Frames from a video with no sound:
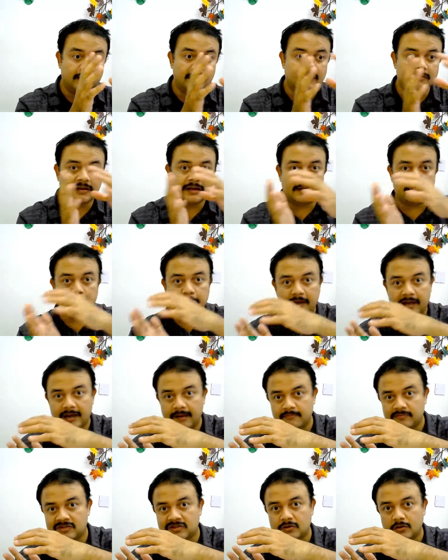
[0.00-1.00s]
it
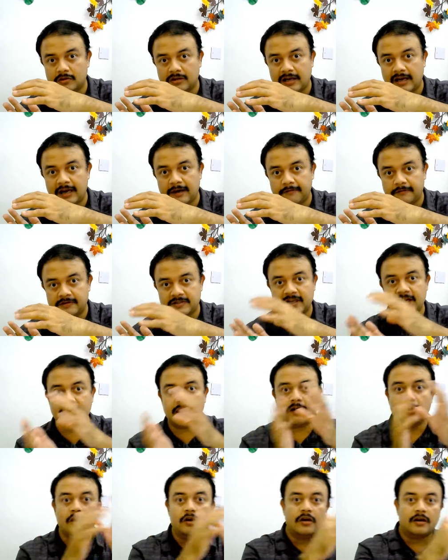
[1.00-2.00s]
becomes on the left
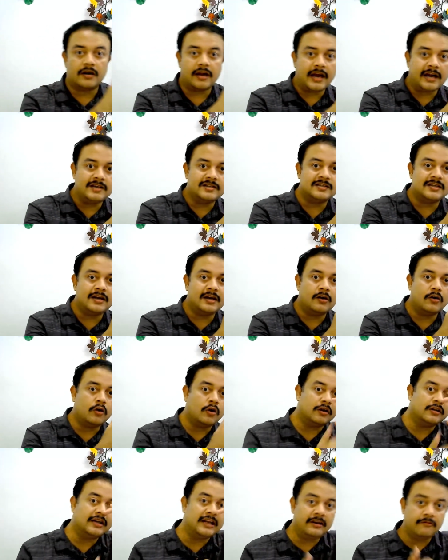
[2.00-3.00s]
side, right side,
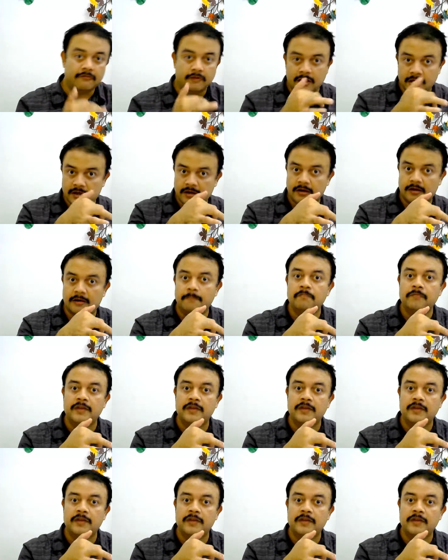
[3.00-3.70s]
or the inverted.